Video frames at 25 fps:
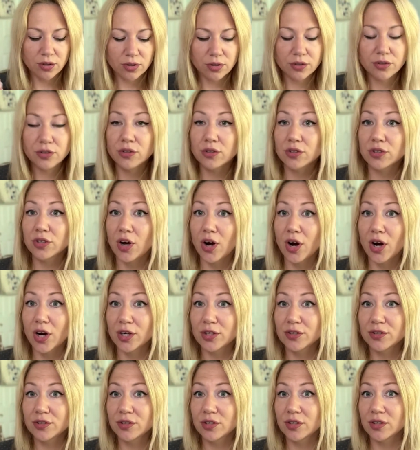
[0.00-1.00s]
Your
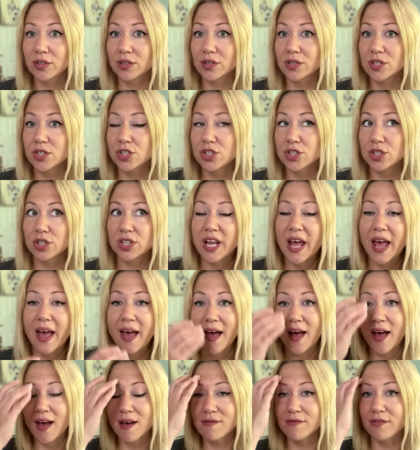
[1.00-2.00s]
yarn should
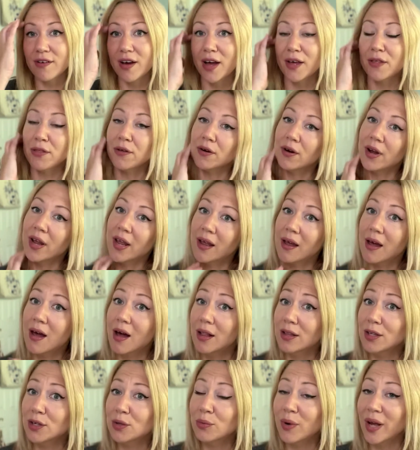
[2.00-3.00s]
have either a
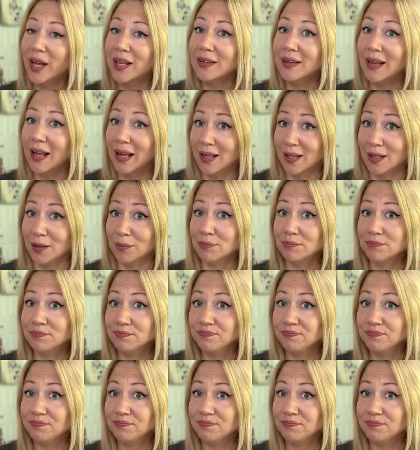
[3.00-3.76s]
colorway name